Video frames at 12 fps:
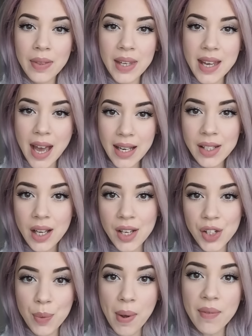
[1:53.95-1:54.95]
the
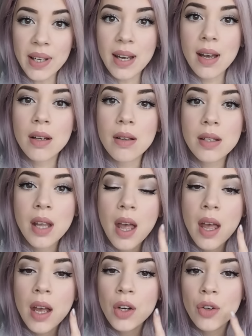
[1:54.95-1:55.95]
Anastasia Beverly Hills
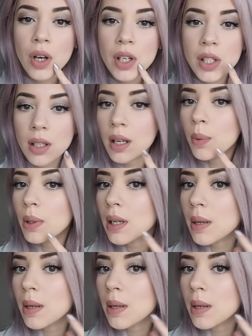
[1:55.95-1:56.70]
Crush Liquid